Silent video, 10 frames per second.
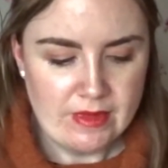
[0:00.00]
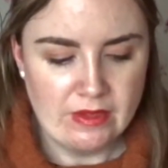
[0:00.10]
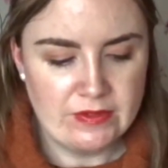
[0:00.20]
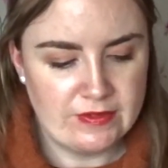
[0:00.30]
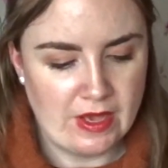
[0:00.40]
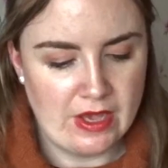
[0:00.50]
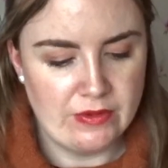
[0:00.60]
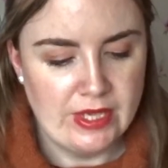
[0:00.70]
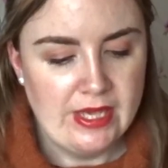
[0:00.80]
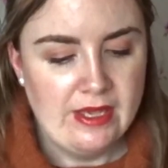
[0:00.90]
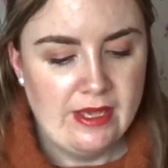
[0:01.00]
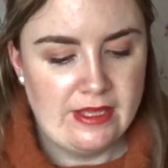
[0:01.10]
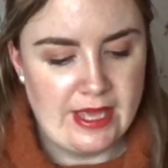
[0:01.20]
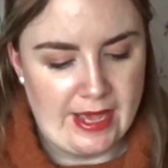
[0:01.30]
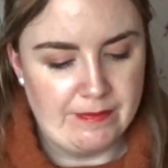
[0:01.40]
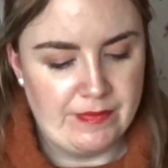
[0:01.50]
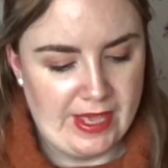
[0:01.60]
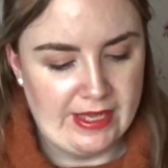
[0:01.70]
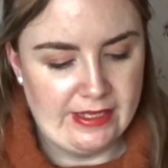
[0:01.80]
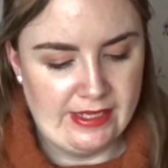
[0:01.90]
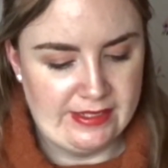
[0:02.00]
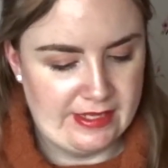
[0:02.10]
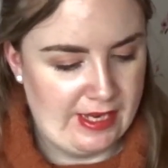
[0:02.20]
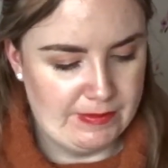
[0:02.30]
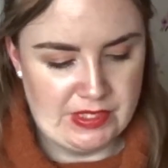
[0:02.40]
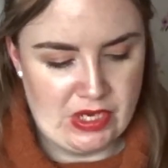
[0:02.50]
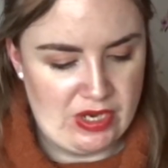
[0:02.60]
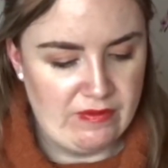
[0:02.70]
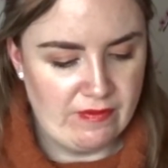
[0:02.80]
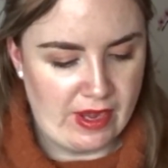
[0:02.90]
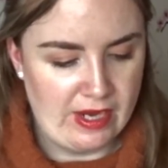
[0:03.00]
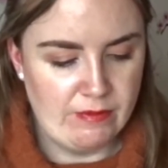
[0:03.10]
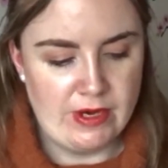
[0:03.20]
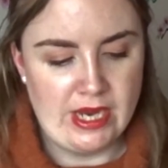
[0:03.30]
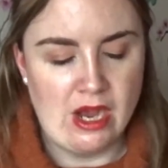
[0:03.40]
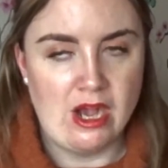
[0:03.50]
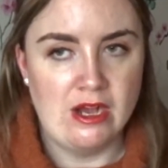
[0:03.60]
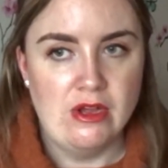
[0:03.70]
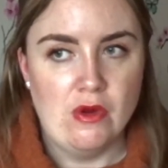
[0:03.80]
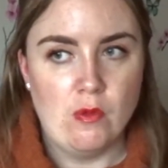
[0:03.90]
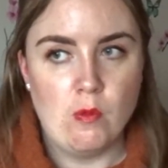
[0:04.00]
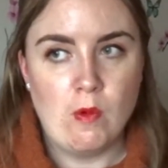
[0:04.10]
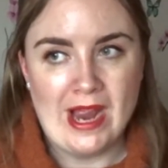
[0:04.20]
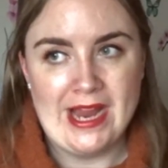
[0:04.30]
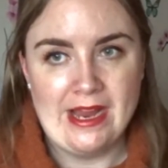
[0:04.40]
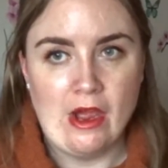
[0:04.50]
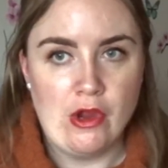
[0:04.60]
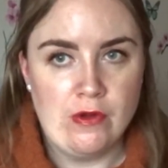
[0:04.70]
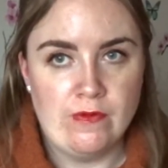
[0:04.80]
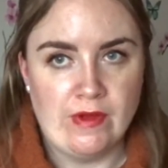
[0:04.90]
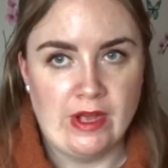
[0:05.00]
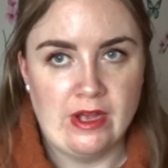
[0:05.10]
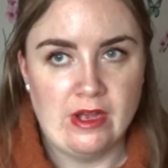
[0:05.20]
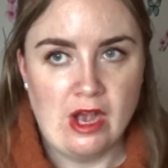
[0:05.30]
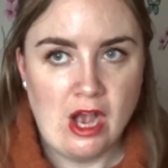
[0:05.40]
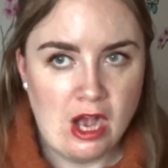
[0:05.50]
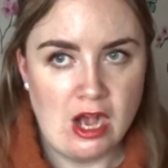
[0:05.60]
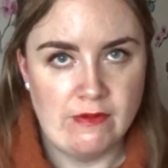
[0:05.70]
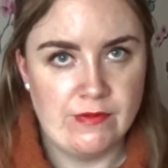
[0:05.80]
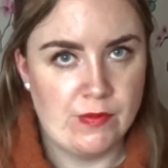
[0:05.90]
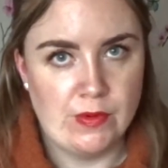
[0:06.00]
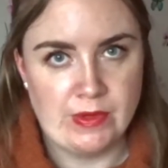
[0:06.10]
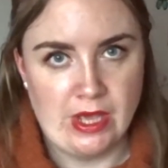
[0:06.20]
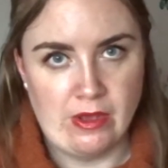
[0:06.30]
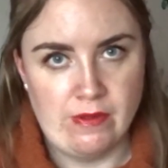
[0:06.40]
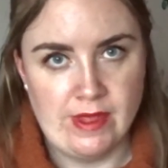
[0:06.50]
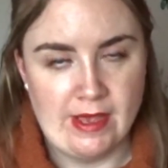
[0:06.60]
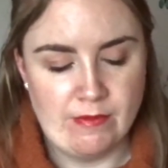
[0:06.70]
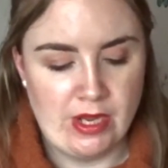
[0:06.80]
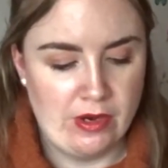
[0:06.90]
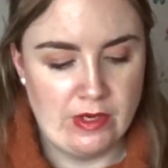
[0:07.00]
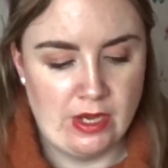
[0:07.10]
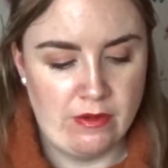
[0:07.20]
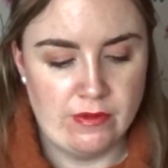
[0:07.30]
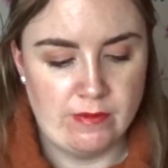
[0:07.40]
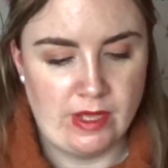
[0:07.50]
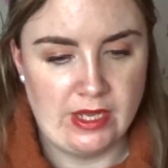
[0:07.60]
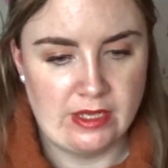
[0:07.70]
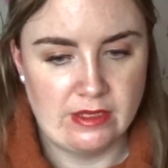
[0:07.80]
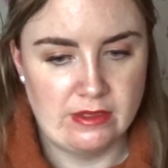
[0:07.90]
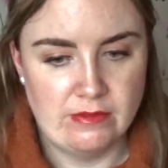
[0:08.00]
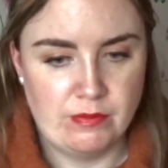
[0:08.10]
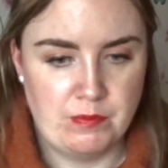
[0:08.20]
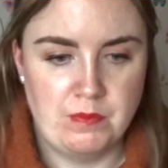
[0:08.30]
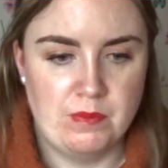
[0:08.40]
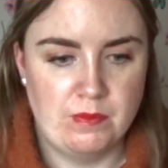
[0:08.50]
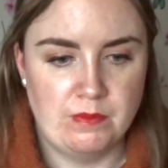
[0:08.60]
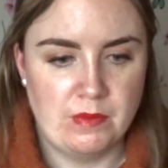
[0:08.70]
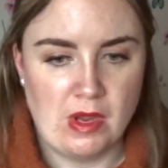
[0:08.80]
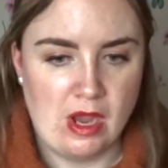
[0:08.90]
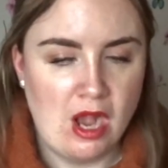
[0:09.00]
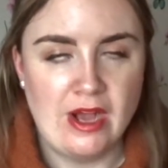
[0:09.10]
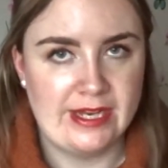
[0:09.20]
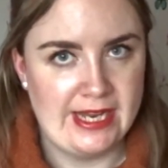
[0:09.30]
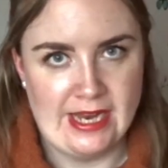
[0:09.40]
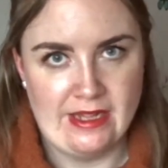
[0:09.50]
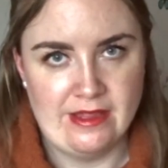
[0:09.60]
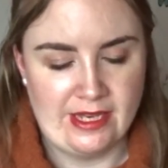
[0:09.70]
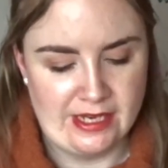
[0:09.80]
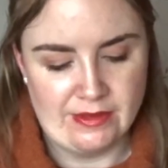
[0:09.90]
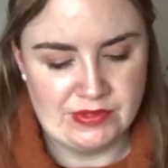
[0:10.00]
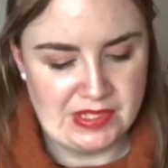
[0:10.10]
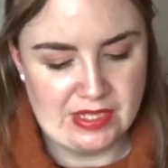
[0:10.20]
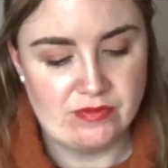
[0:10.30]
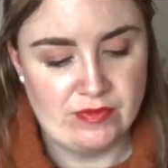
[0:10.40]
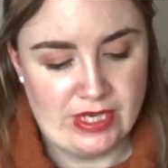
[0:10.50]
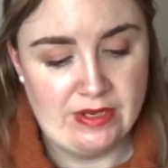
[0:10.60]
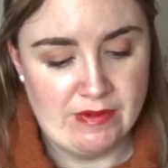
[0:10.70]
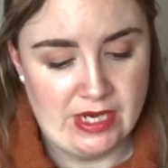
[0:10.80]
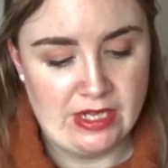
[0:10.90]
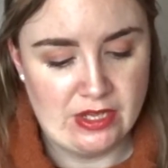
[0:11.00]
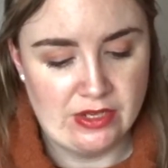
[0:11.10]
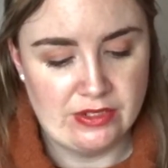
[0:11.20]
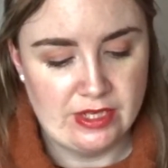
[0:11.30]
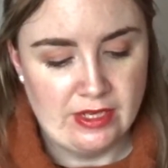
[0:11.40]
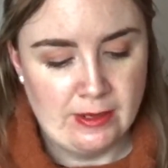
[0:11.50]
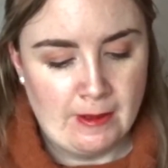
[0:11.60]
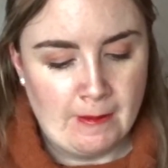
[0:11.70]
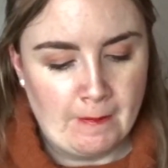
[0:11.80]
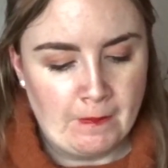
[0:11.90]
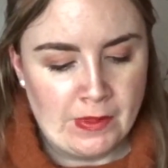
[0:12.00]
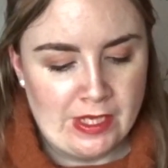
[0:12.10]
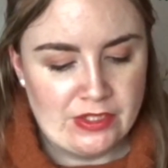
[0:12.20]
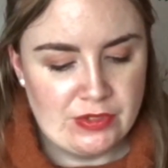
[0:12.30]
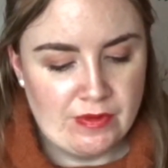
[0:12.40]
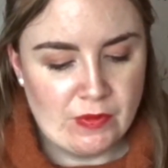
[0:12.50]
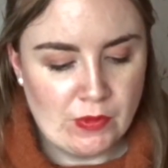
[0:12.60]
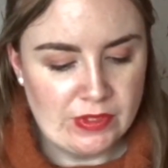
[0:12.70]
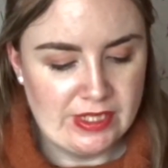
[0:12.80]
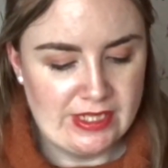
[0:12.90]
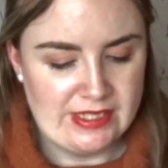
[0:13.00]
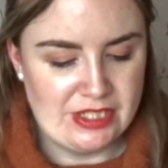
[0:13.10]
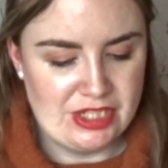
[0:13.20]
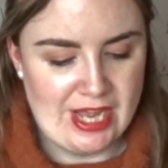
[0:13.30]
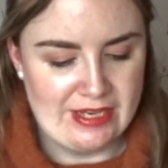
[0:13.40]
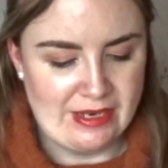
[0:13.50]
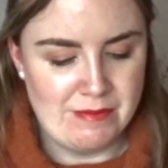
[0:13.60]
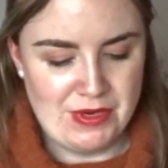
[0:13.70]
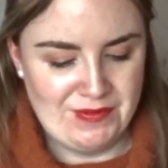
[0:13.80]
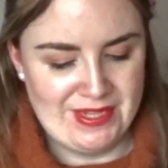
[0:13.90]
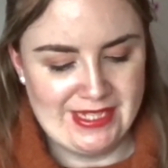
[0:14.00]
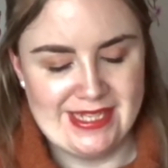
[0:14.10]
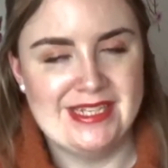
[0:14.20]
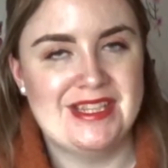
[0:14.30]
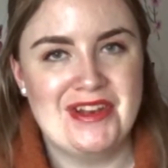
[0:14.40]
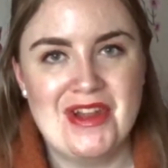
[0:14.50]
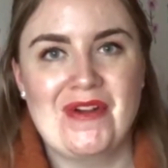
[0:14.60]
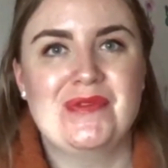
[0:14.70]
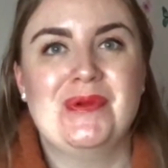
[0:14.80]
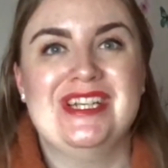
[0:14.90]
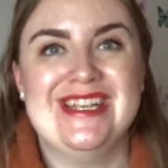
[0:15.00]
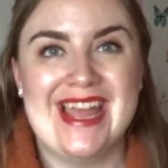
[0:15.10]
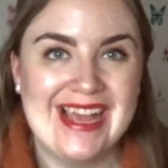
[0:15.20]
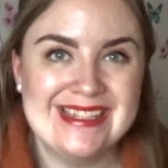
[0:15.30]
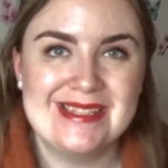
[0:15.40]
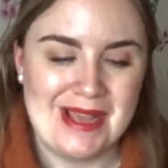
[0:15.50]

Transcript: So yeah, that is absolutely fine. We are way over half of what we owe them. We only owe them like hardly anything now, so that's really good. To have organised the shed and moved things into the loft, which, yes,